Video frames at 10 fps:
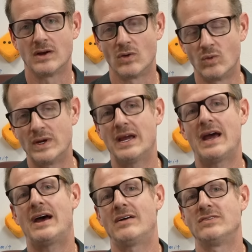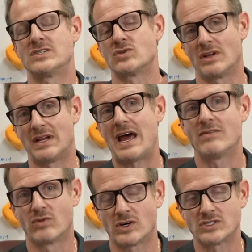we have this sort of
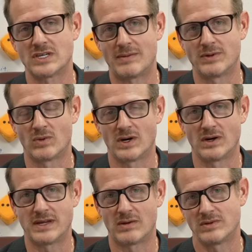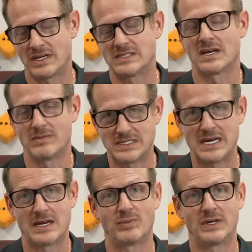live workshop that's going to be
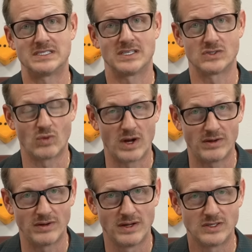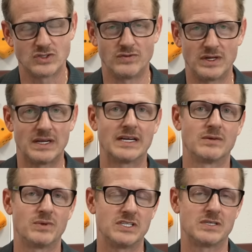taking place as well. So if you'd like
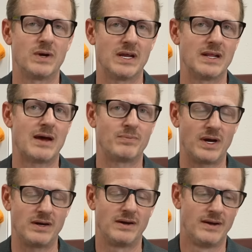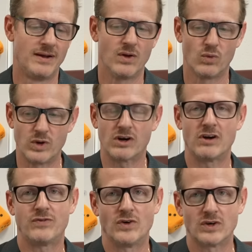to participate in that, but we're going
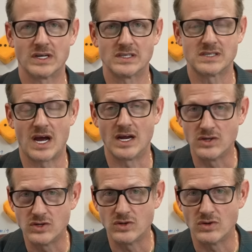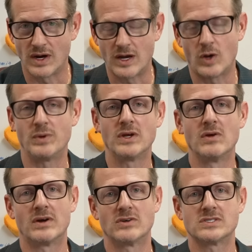to focus on you and helping
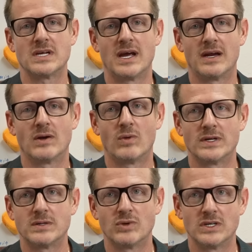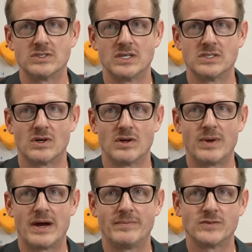you understand what The Bridge is all
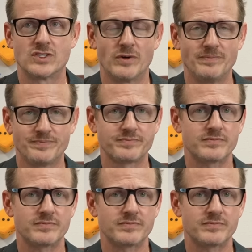about. So